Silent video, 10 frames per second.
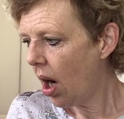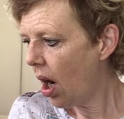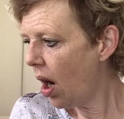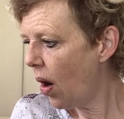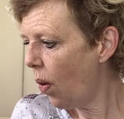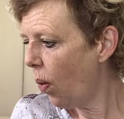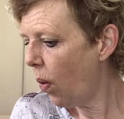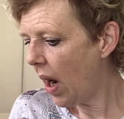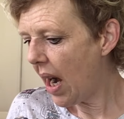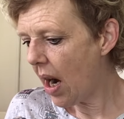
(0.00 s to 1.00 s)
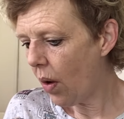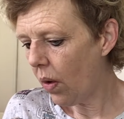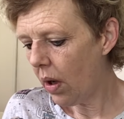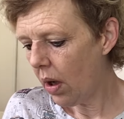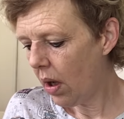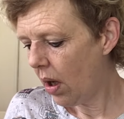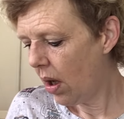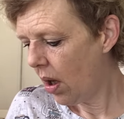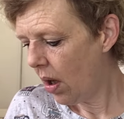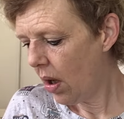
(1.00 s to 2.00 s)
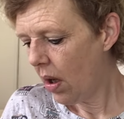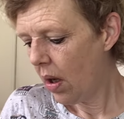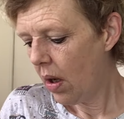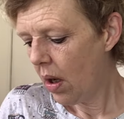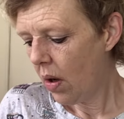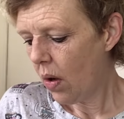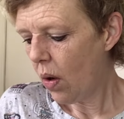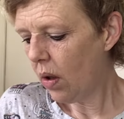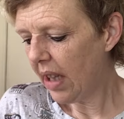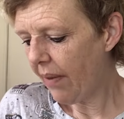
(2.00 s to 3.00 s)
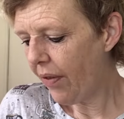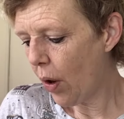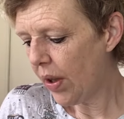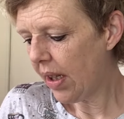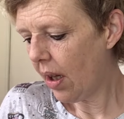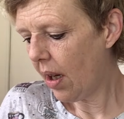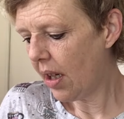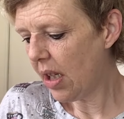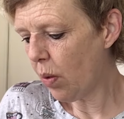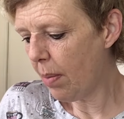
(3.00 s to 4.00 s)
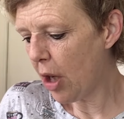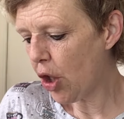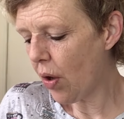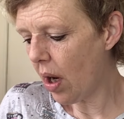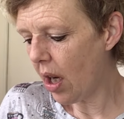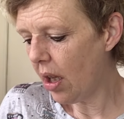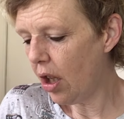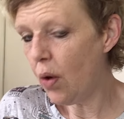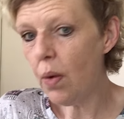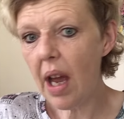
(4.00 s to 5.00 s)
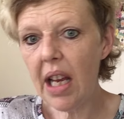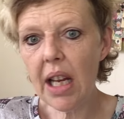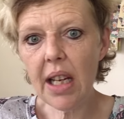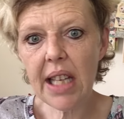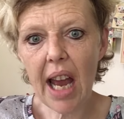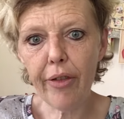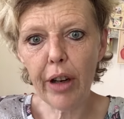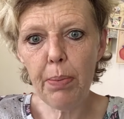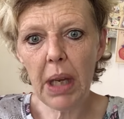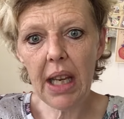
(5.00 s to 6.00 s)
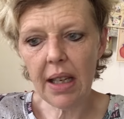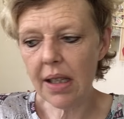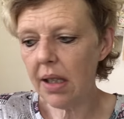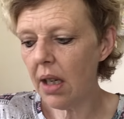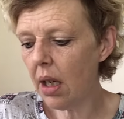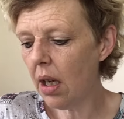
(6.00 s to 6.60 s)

Oh, wow. Hold up, folks. I just want to make sure it's every piece.